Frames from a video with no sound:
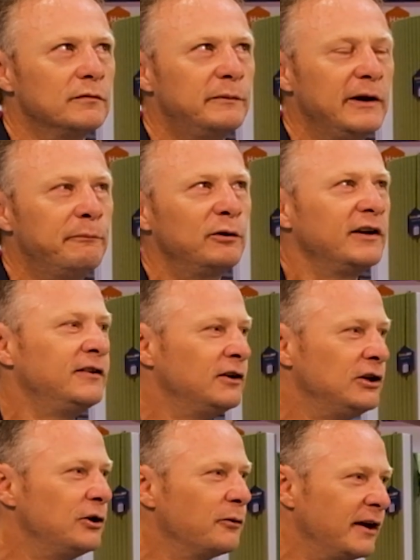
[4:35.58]
in
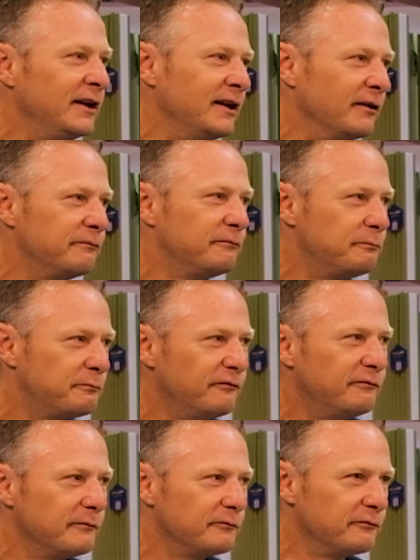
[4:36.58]
the UAE are
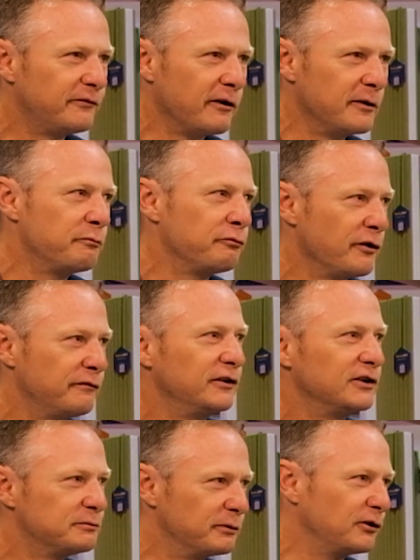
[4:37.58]
very
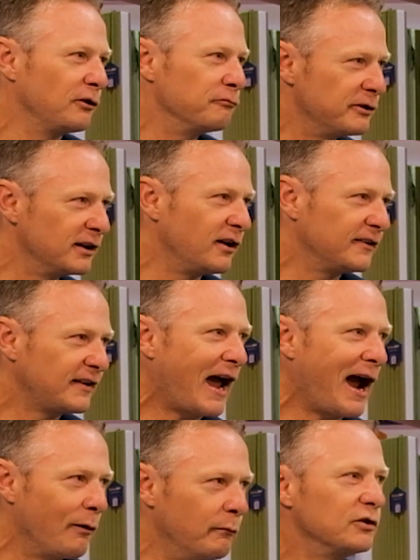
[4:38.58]
privileged but don't realize
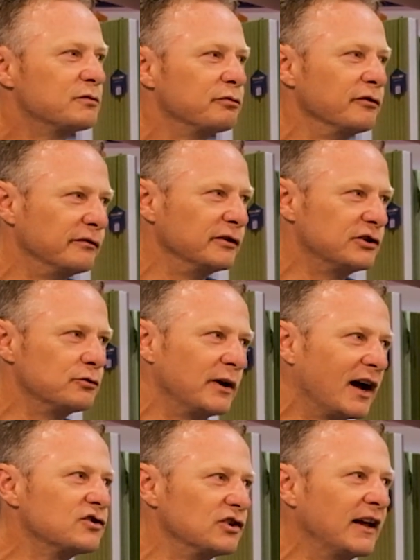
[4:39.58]
how much privilege
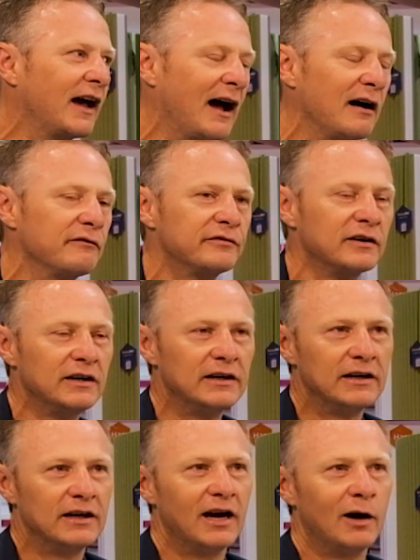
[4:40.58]
we actually have.
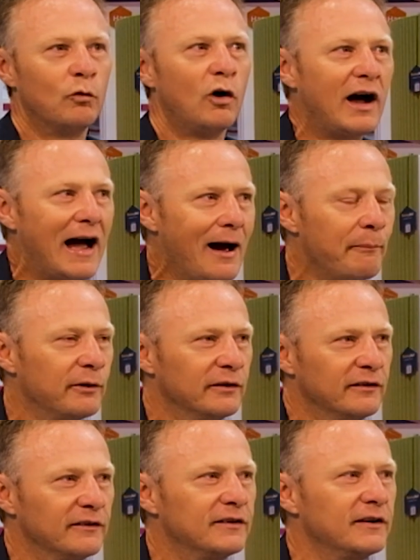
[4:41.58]
And what
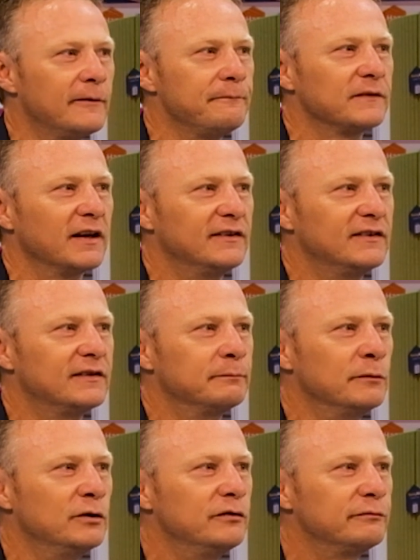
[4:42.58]
happened is this
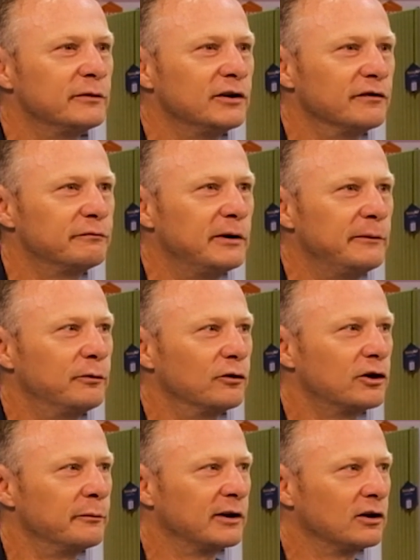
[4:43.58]
movement of people
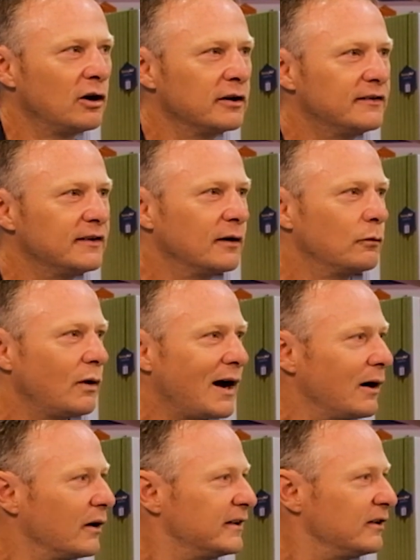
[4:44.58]
coming along and saying,
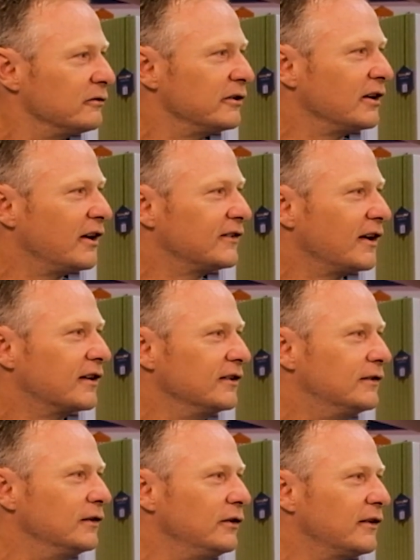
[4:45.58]
wow, I didn't realize I
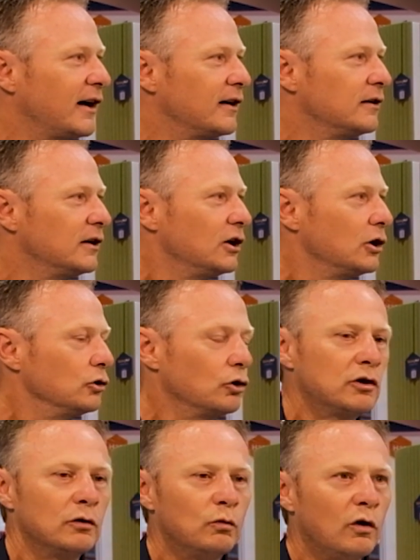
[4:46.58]
could do that.
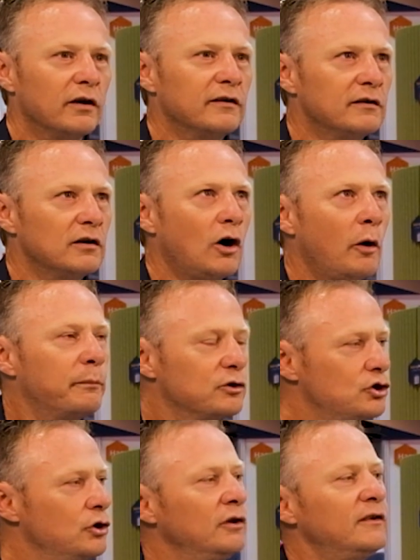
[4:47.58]
Look at what
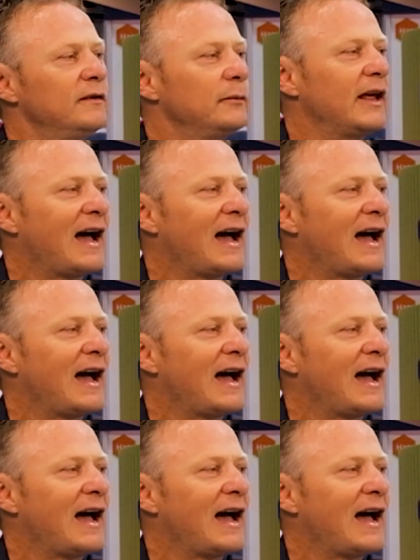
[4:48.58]
opportunity we